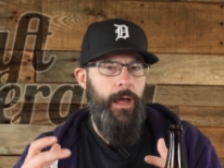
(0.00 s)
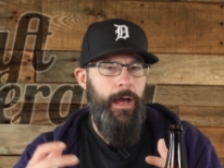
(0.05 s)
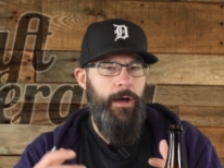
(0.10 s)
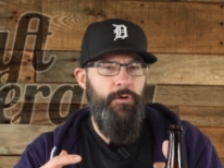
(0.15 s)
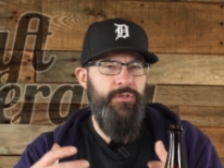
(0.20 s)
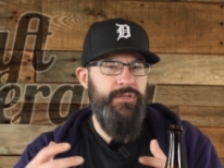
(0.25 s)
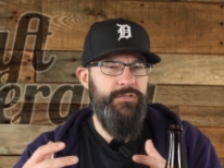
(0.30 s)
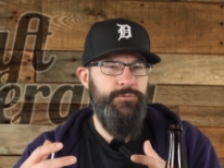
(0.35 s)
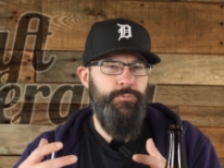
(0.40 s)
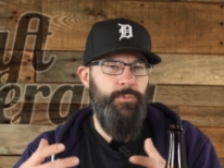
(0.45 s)

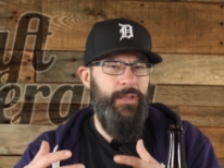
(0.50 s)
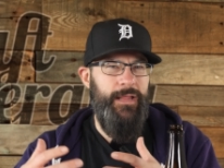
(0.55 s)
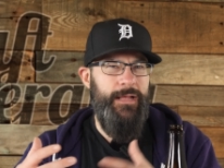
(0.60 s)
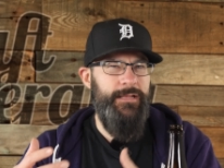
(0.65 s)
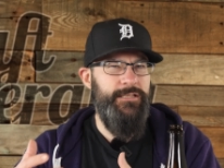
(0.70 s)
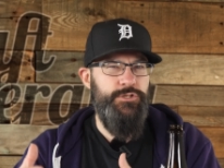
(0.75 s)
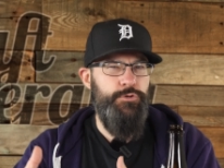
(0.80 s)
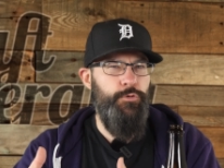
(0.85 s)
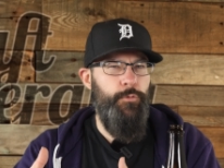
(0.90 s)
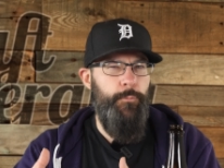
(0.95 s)
how this
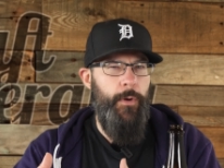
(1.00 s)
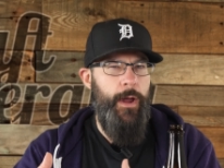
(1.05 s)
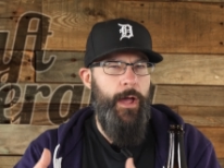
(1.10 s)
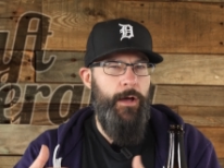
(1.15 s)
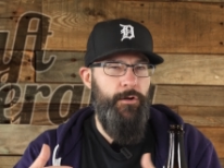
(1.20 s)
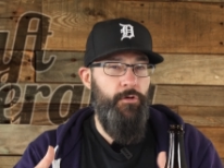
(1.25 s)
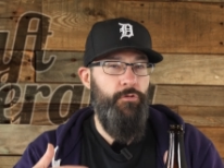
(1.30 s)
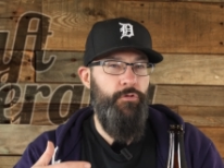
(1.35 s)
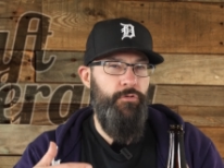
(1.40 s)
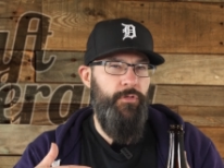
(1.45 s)
relates to a
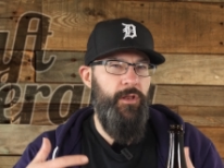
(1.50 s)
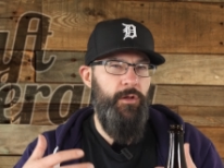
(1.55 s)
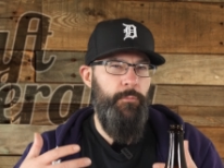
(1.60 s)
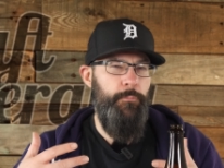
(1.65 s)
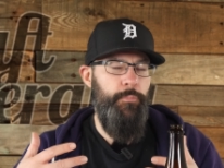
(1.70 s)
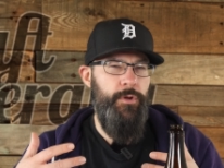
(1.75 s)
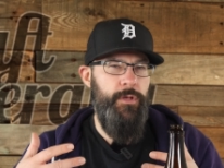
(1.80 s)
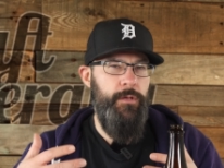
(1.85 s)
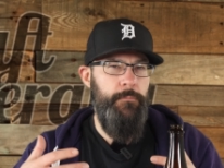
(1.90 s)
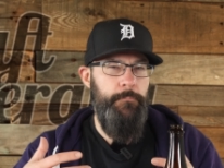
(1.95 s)
brown other than
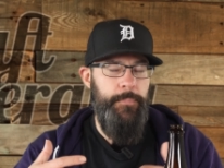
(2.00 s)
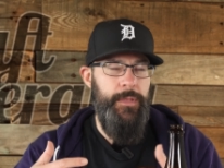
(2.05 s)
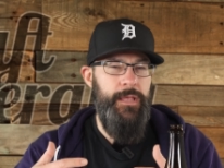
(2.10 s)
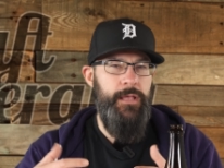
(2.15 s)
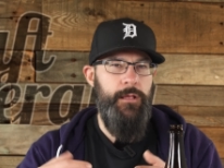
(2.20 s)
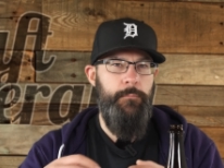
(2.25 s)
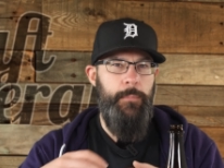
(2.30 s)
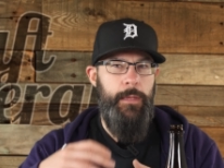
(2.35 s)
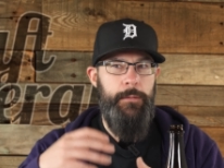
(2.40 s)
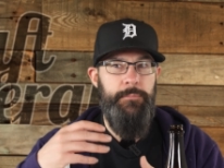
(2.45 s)
it bring,
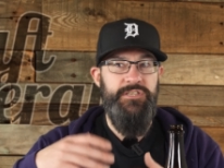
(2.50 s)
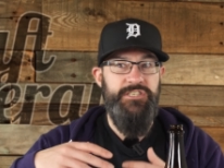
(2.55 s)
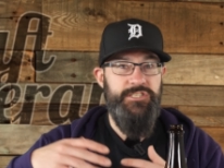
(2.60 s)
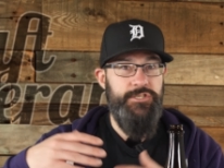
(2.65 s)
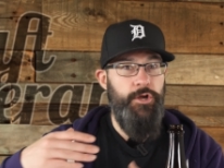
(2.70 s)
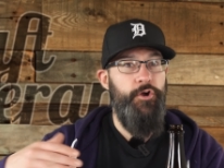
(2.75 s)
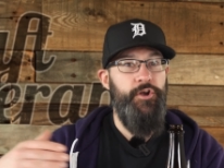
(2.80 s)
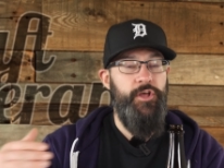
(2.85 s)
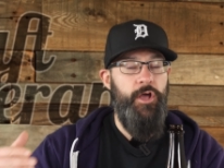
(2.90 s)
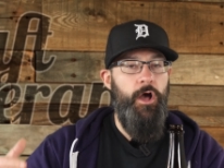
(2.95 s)
being maybe
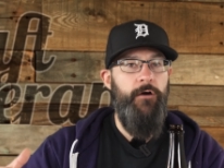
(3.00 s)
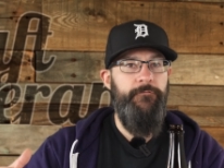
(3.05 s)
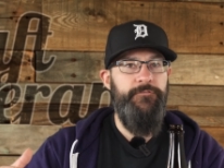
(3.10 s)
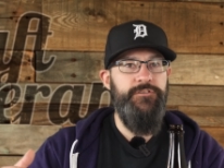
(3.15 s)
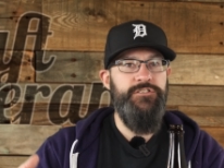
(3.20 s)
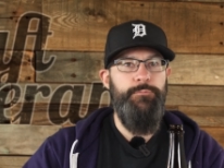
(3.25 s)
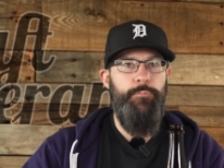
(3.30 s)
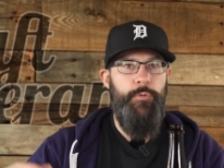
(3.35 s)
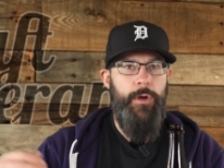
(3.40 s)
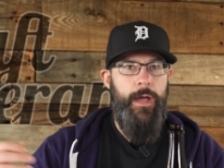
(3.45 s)
starting off
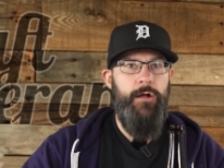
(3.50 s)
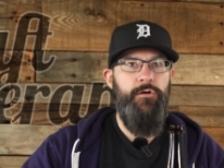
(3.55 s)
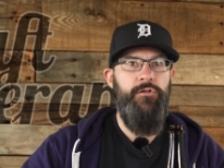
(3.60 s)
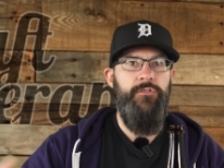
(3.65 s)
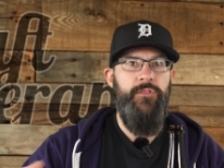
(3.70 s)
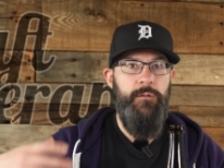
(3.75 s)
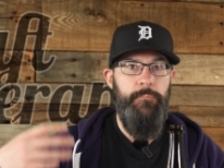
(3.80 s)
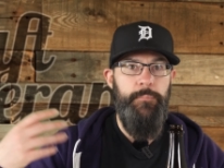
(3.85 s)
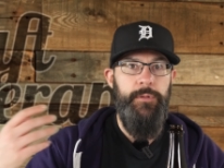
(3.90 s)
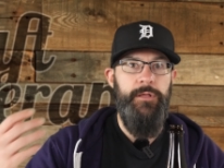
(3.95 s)
as a brown
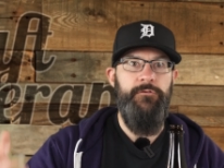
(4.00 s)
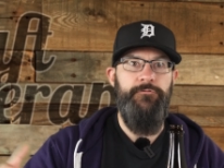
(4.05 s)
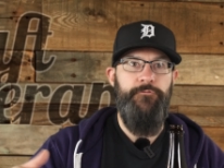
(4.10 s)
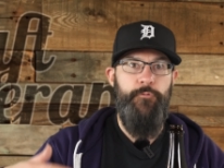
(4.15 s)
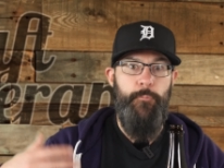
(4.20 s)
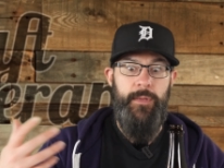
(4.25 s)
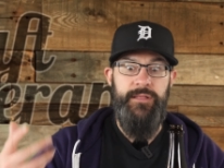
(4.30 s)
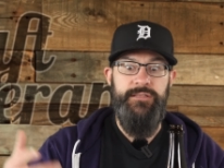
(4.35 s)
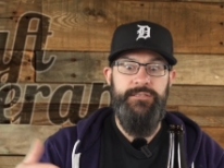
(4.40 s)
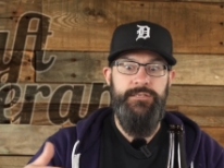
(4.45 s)
and then being
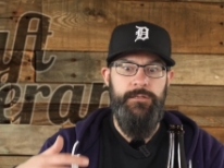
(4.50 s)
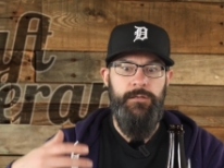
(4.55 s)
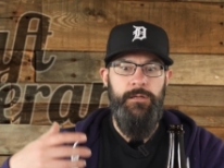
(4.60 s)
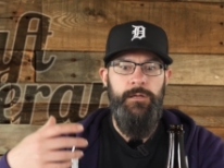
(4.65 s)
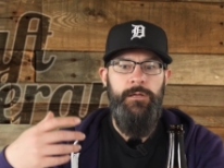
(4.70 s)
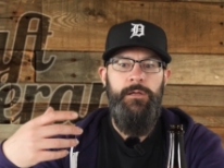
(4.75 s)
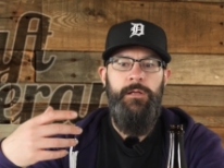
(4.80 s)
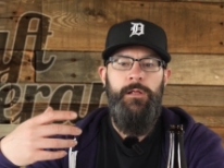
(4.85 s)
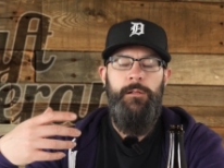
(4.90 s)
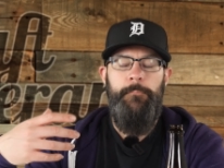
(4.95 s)
fermented
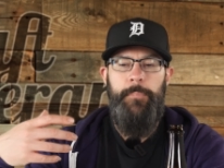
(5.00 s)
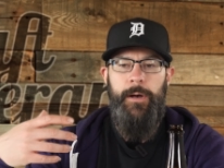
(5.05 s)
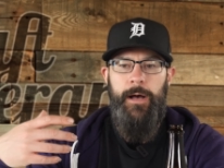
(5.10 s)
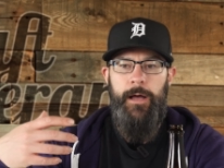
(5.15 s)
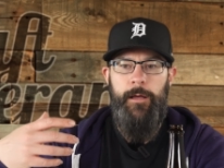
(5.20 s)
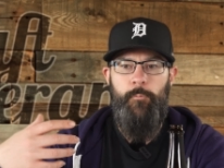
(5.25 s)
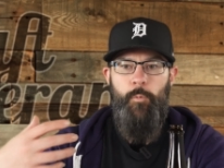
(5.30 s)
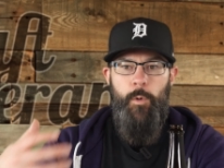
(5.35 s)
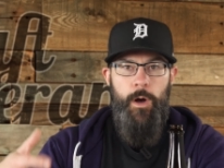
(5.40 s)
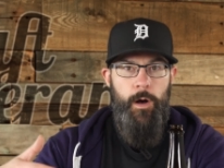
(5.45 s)

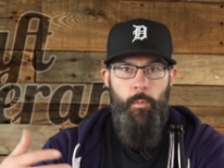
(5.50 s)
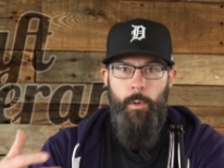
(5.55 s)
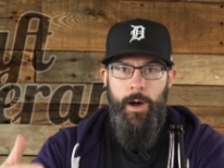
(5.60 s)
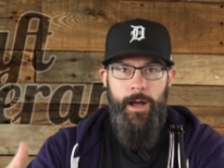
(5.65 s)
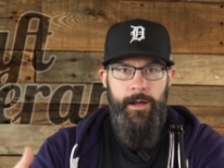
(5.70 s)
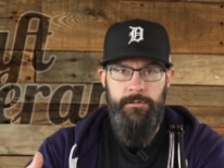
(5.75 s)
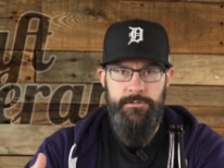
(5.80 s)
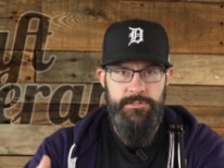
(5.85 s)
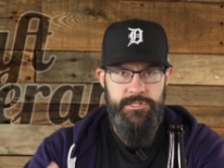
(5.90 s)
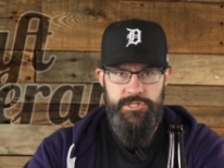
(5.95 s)
by a
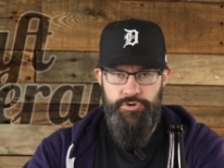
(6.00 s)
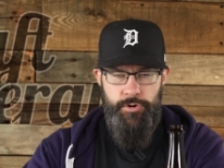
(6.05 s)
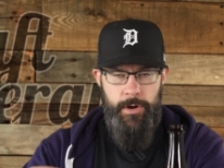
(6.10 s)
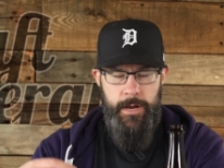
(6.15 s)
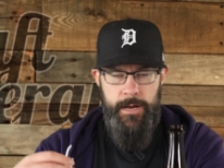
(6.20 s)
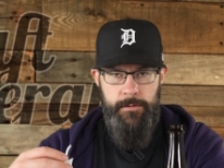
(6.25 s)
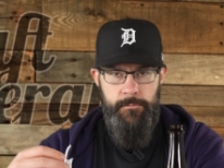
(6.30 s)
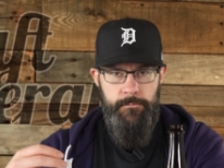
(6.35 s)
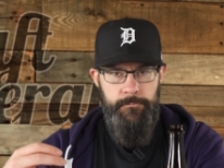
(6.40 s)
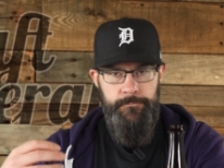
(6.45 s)
wild
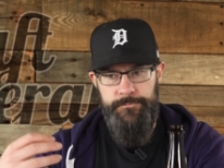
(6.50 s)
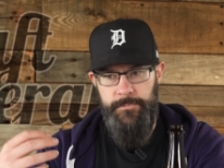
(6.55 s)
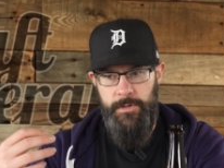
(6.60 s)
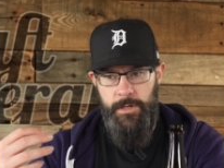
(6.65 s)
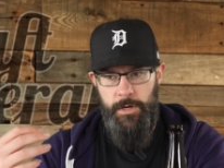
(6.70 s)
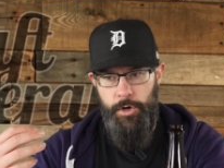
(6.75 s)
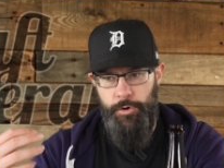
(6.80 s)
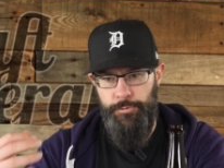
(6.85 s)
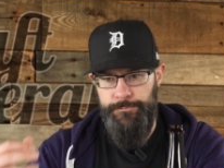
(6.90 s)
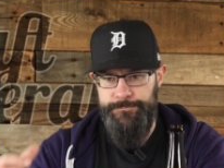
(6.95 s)
strain,
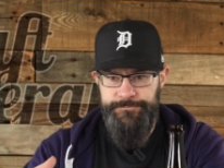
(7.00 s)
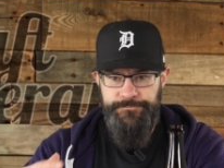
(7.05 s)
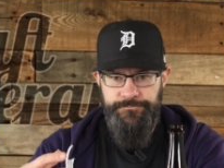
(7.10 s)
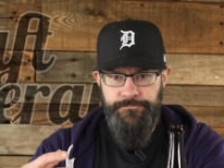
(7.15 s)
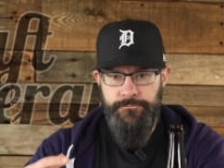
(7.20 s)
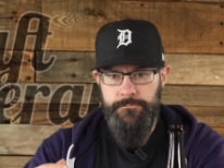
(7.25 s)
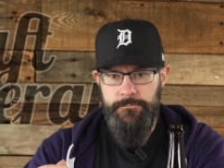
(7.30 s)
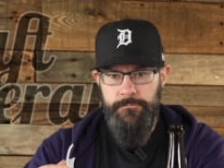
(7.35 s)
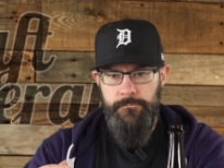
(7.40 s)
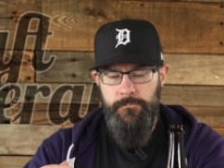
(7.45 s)
you know,
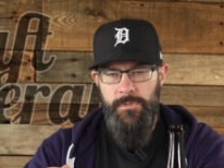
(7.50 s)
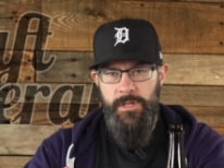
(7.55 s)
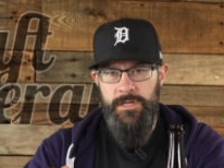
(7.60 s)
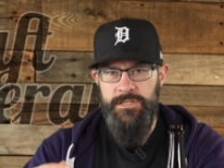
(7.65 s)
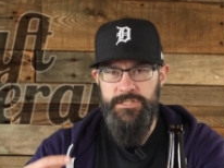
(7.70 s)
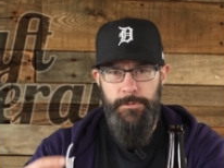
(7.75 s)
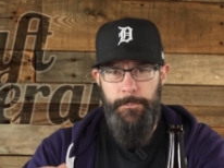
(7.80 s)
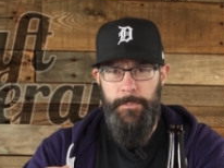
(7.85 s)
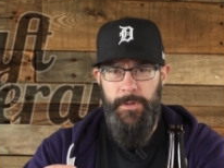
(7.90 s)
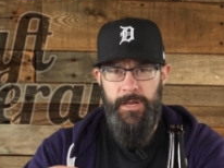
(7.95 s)

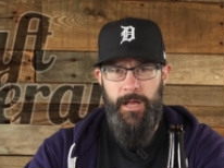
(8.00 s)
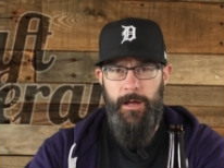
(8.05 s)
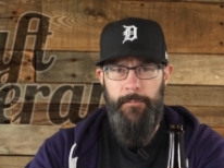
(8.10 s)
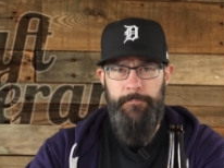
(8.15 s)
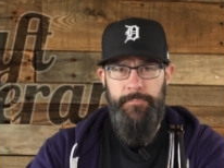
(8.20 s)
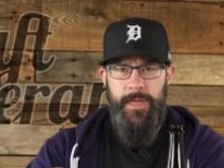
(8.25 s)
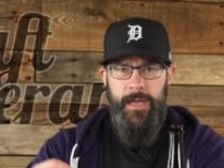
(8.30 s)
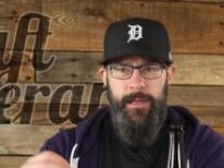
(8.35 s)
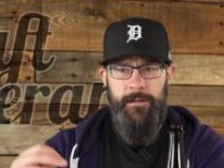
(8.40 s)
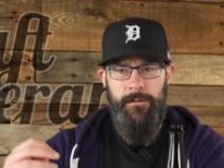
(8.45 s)
to pick
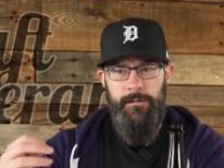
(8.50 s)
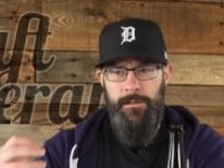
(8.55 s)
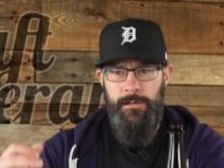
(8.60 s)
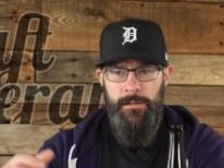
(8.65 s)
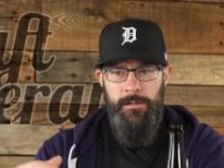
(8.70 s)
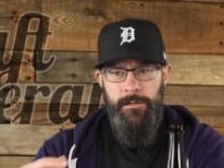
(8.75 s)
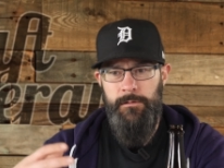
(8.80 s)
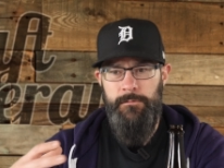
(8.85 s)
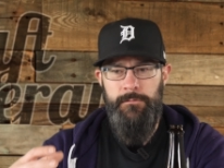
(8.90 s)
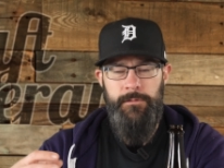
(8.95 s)
up that
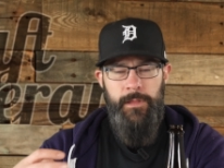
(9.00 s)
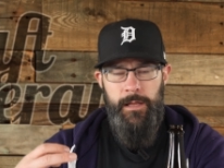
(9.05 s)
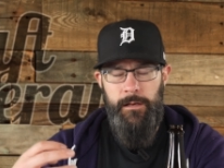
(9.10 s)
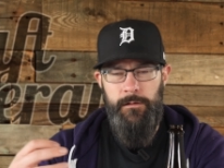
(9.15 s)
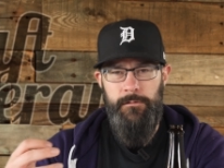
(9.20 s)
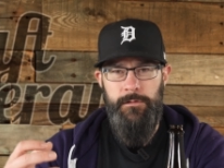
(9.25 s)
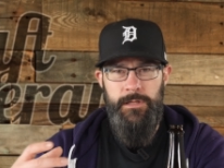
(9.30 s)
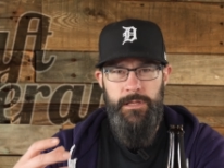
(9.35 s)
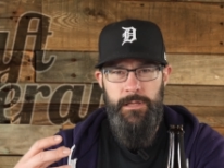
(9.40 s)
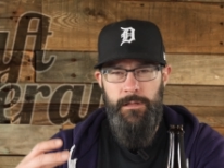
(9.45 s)
that